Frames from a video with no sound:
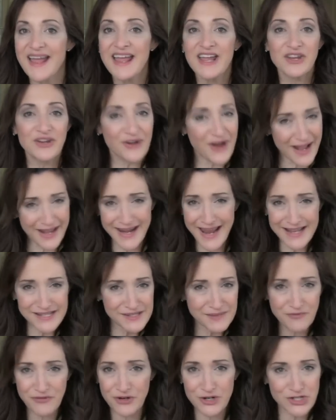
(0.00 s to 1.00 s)
You're not going to ask
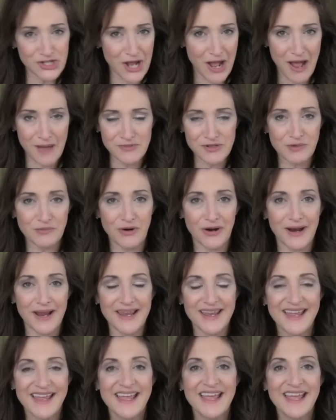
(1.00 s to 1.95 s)
them for a job, don't worry.